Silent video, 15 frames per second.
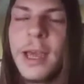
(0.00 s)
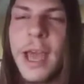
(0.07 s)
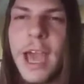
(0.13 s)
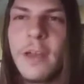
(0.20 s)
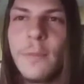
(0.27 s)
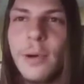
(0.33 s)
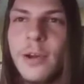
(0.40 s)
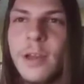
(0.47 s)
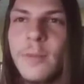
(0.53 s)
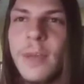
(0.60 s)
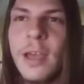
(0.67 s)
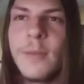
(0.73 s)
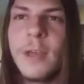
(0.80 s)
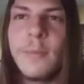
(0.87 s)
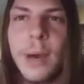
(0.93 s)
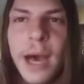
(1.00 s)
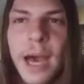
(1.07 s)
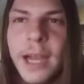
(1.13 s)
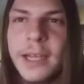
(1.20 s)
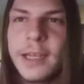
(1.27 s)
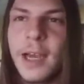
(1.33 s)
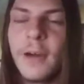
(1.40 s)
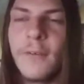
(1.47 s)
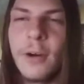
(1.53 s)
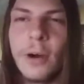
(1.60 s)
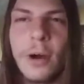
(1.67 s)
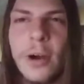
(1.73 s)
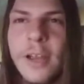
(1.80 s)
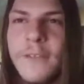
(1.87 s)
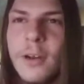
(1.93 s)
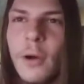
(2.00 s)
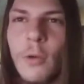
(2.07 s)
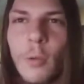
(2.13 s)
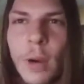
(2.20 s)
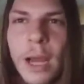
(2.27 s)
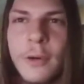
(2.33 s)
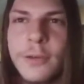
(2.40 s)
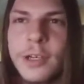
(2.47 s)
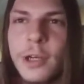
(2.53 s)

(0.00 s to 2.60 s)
and put it maybe behind cover or even around